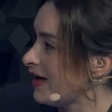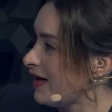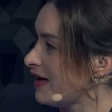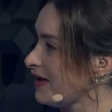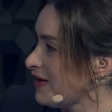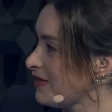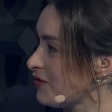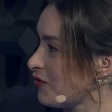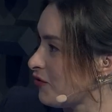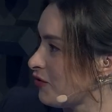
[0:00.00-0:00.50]

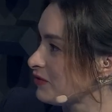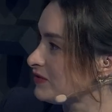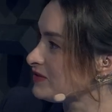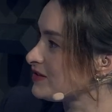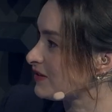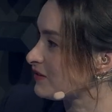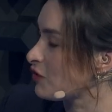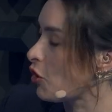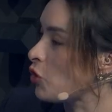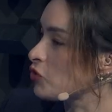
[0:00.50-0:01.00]
either on
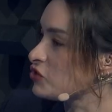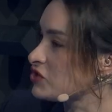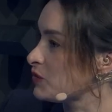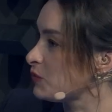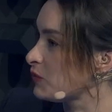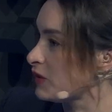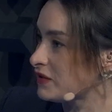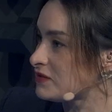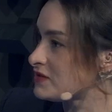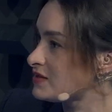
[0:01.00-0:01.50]
technology
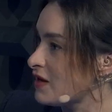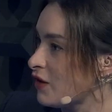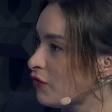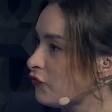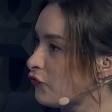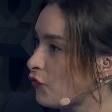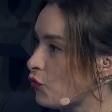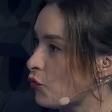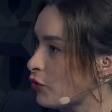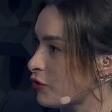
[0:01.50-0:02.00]
itself
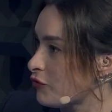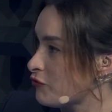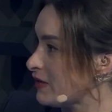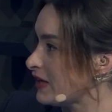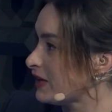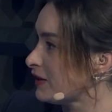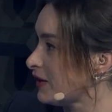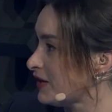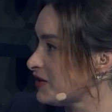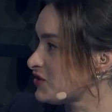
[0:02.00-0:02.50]
or
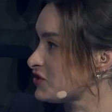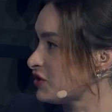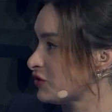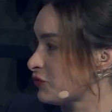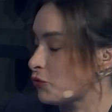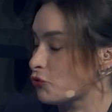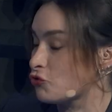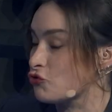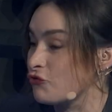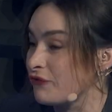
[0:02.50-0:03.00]
regulation
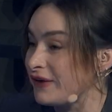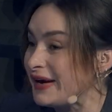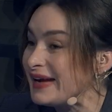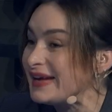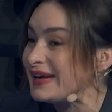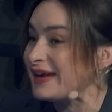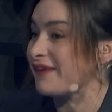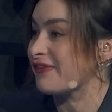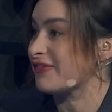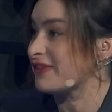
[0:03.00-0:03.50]
or
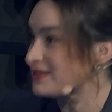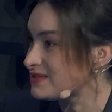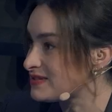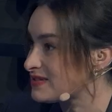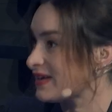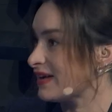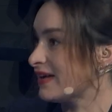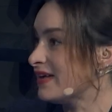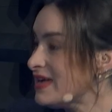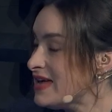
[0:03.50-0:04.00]
creating
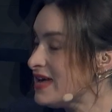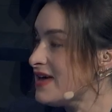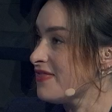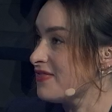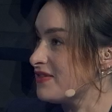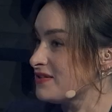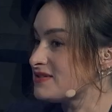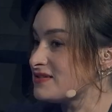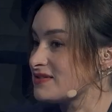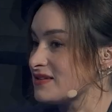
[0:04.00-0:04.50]

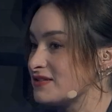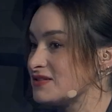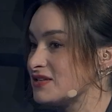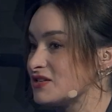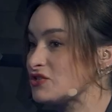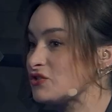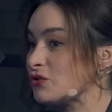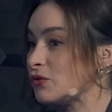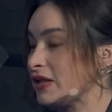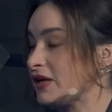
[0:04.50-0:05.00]
this
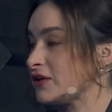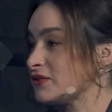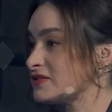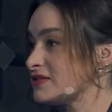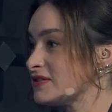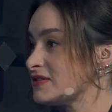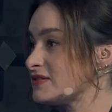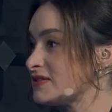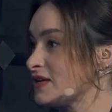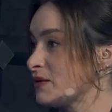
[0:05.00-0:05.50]
digital
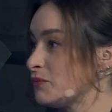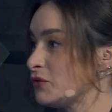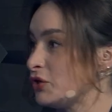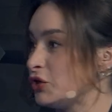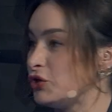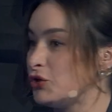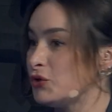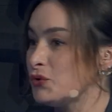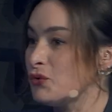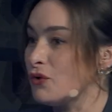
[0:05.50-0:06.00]
ecosystem,
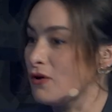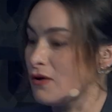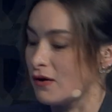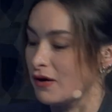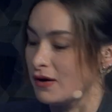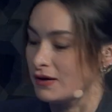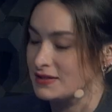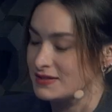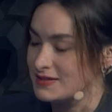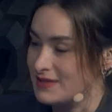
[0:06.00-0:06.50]
you
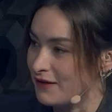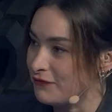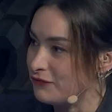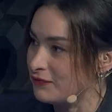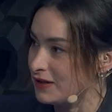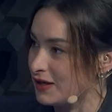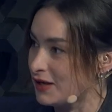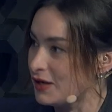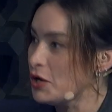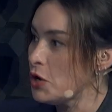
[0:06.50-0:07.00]
are
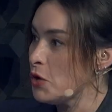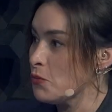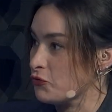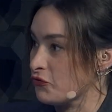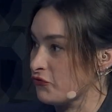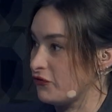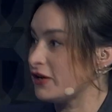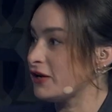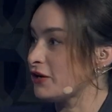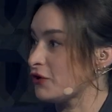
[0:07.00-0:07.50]
definitely
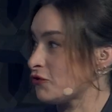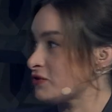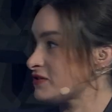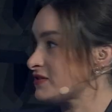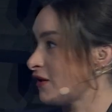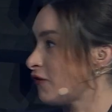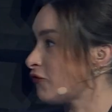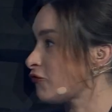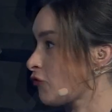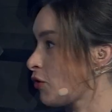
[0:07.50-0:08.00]
preventing
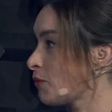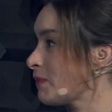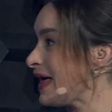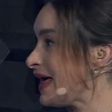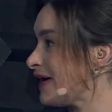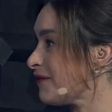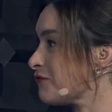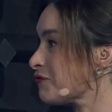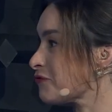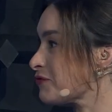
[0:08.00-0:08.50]
yourself from
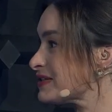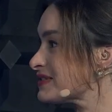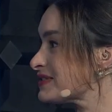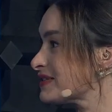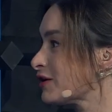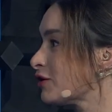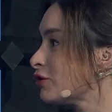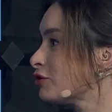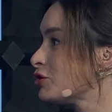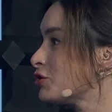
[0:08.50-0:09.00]
every
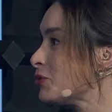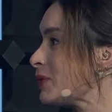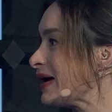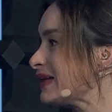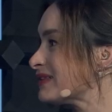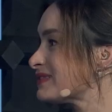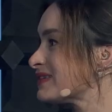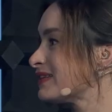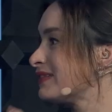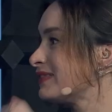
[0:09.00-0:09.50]
single
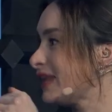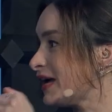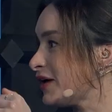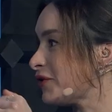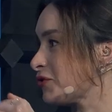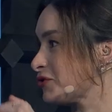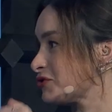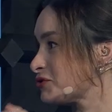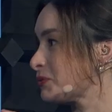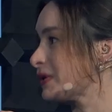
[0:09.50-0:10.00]
nuance and
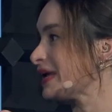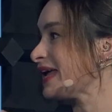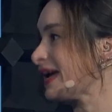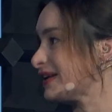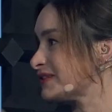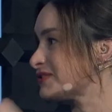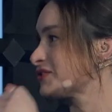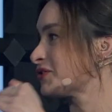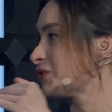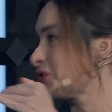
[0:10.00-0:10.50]
layers we
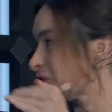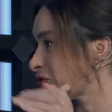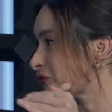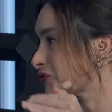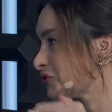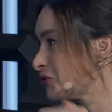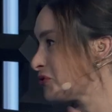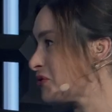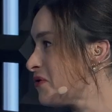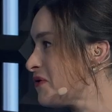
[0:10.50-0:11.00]
had to go
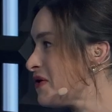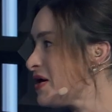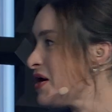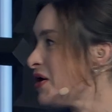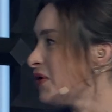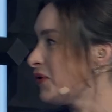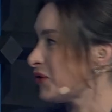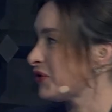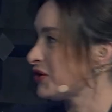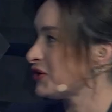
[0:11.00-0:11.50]
through,
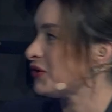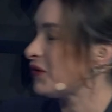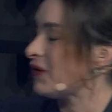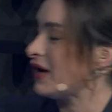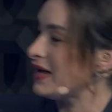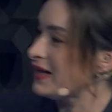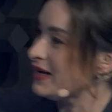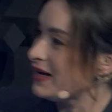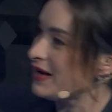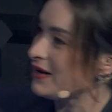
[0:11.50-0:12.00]
or
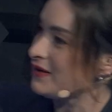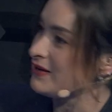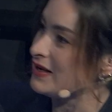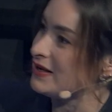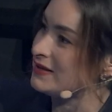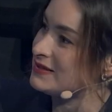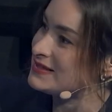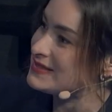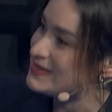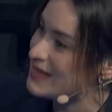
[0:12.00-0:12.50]
any
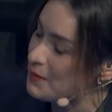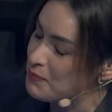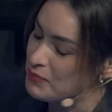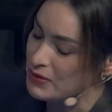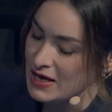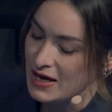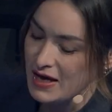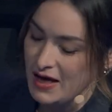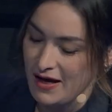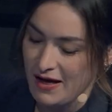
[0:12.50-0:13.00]
step
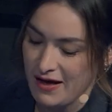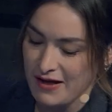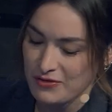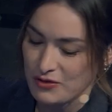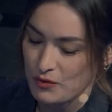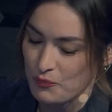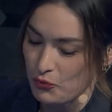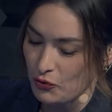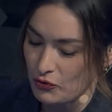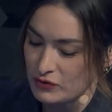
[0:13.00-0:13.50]
in
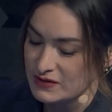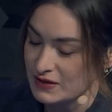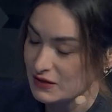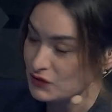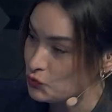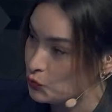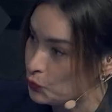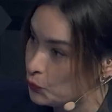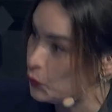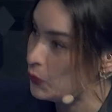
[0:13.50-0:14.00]
the
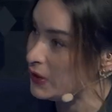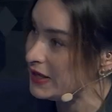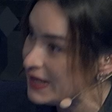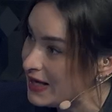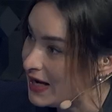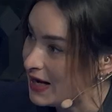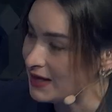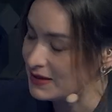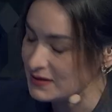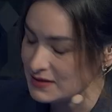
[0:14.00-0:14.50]
process we
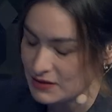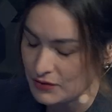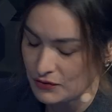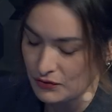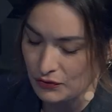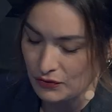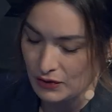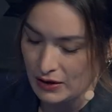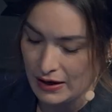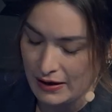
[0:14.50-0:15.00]
had to
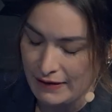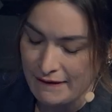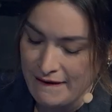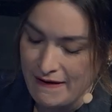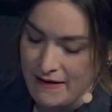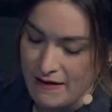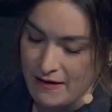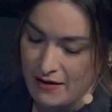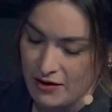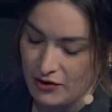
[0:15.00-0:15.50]
go
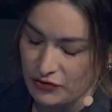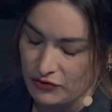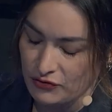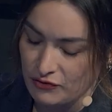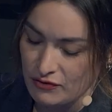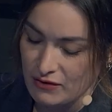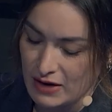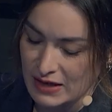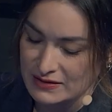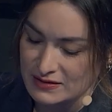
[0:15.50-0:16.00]

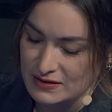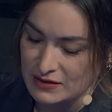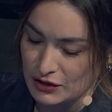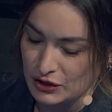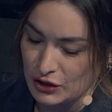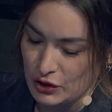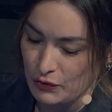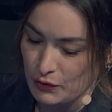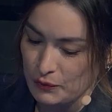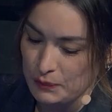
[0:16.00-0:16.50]
through as a
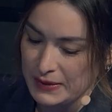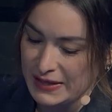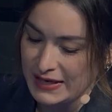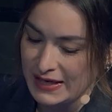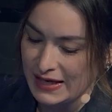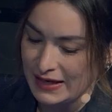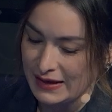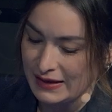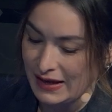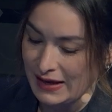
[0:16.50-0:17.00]

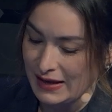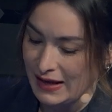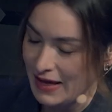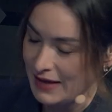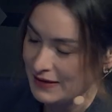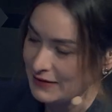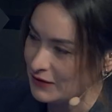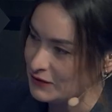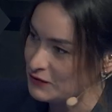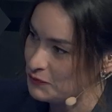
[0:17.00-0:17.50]
European,
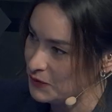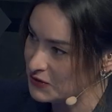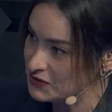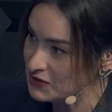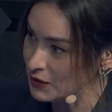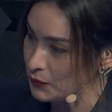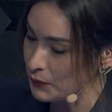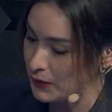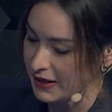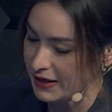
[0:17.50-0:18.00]
and
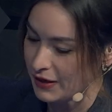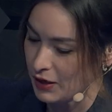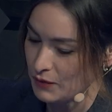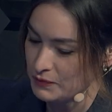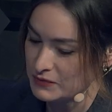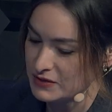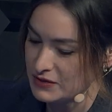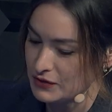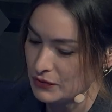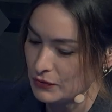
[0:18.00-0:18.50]
especially when it
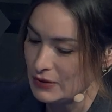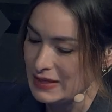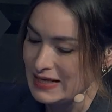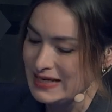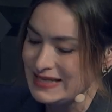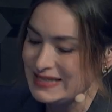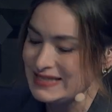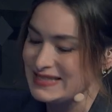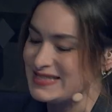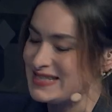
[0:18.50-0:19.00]
comes to
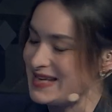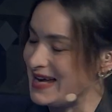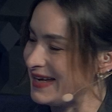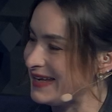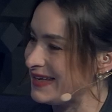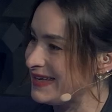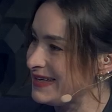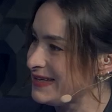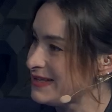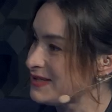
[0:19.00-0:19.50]
tech
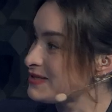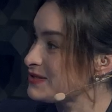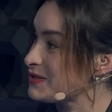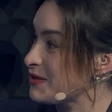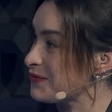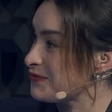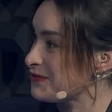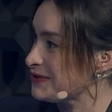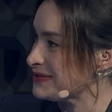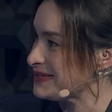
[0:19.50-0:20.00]

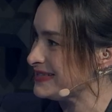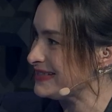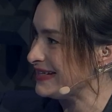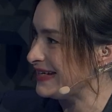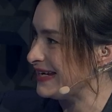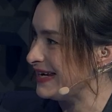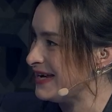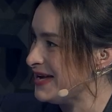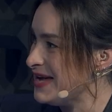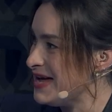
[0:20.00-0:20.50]
sovereignty.
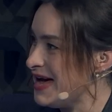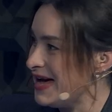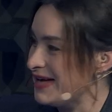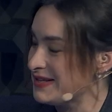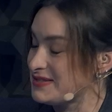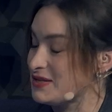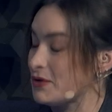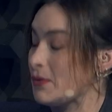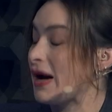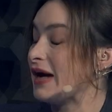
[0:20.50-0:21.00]

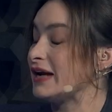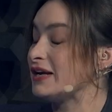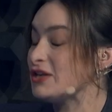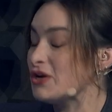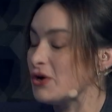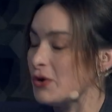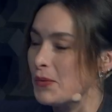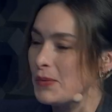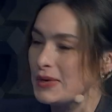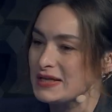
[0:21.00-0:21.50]
So I
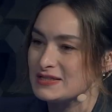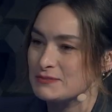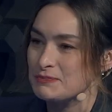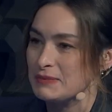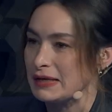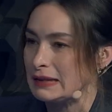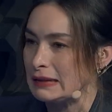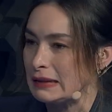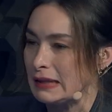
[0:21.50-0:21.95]
know it's been